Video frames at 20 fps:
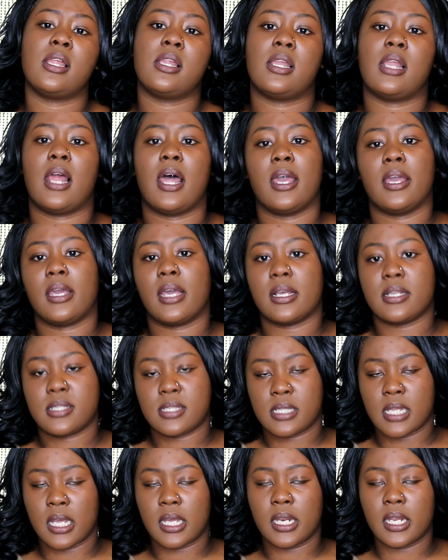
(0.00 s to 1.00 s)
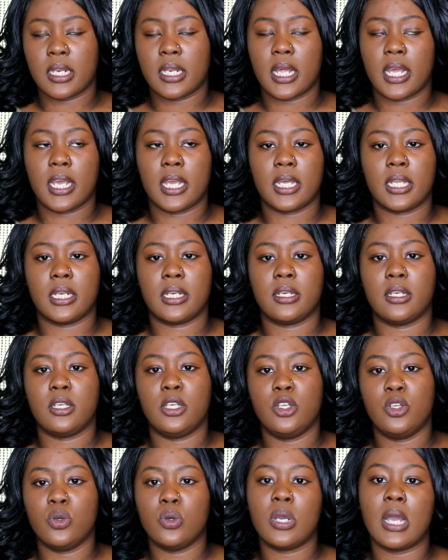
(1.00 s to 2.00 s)
like I stated, and
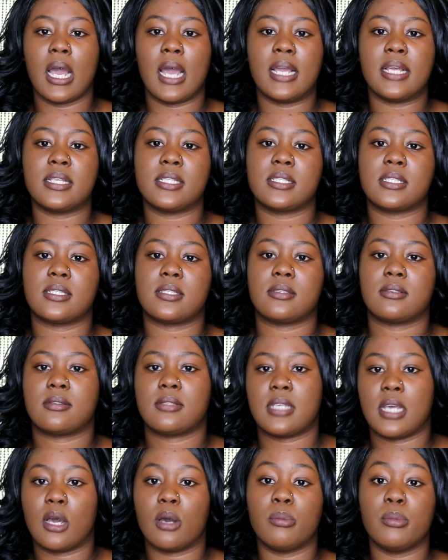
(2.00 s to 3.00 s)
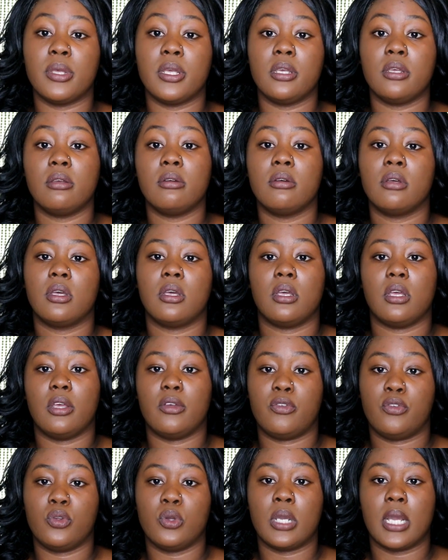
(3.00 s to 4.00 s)
you guys tell me
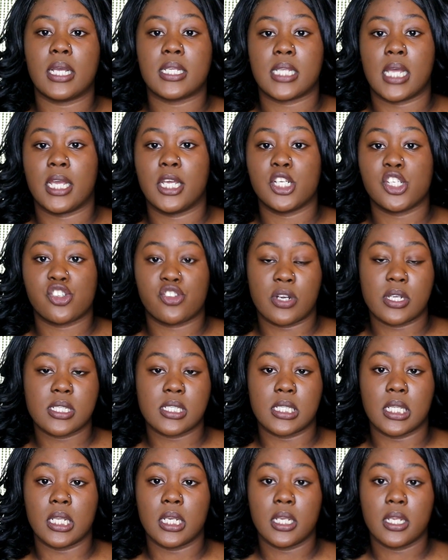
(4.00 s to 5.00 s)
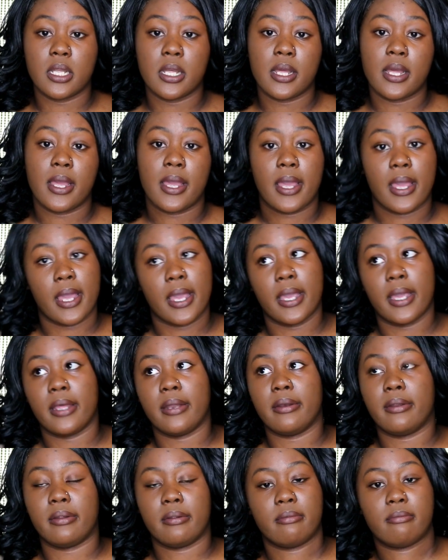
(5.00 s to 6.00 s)
if you guys are interested,
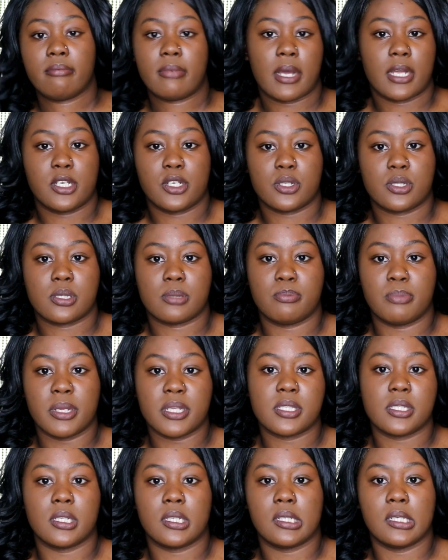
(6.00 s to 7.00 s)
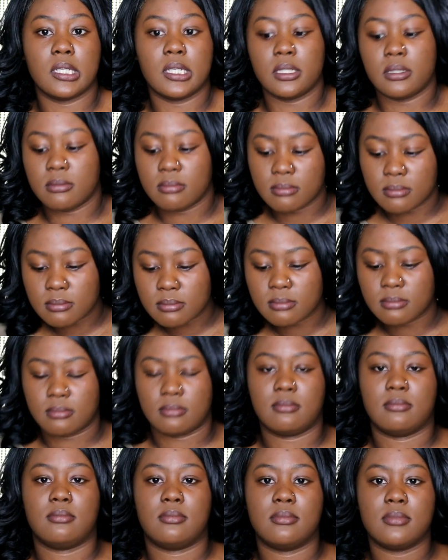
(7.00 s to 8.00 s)
and I just basically
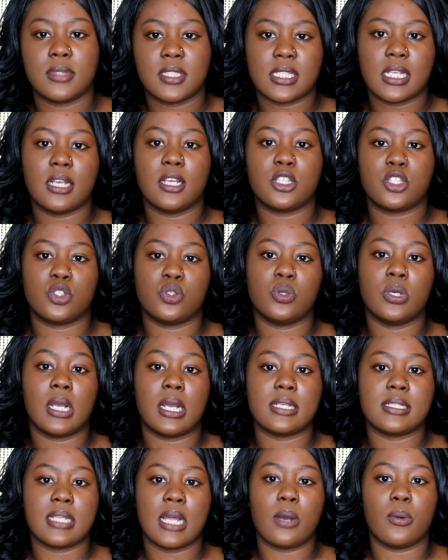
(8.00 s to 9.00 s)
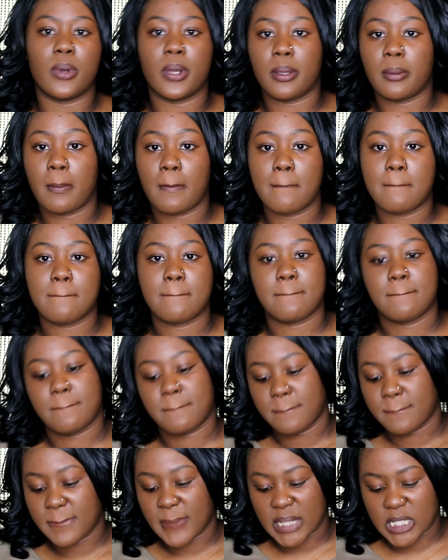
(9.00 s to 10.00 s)
sell it to you guys that way.
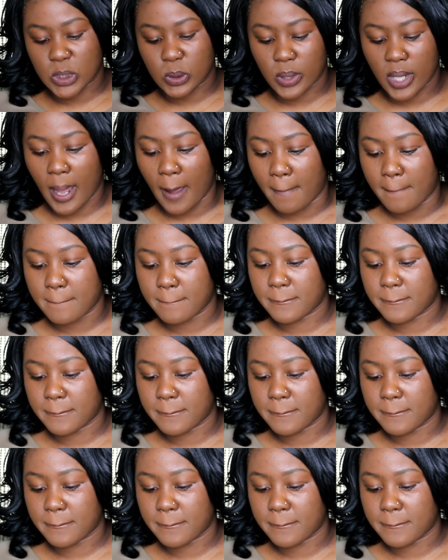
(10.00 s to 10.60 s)
So yeah,